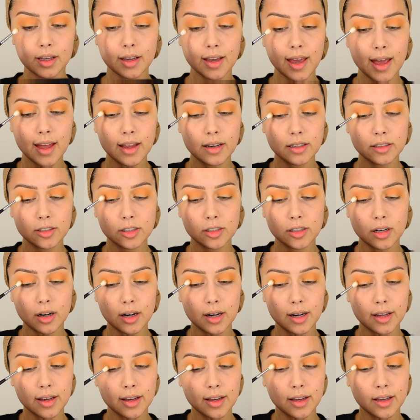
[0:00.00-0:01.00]
Again,
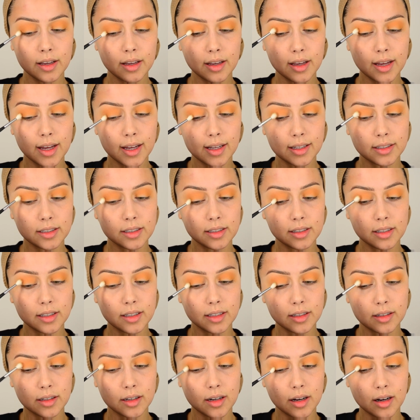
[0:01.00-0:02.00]
starting
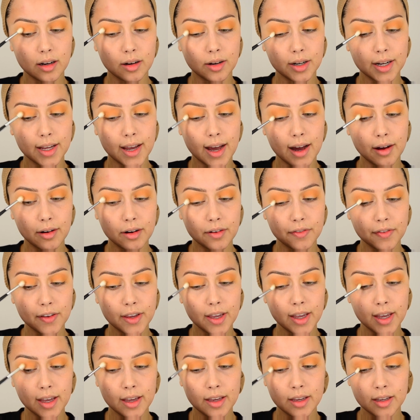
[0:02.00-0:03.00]
on the outer
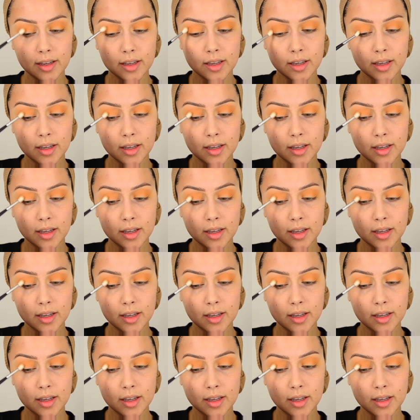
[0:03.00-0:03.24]
V.